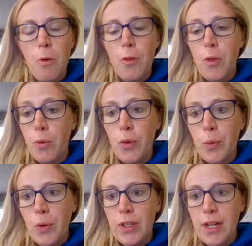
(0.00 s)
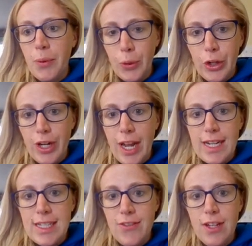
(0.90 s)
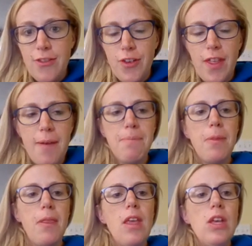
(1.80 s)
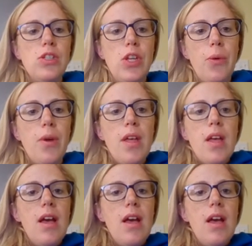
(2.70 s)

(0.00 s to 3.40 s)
the roller word activity for them. So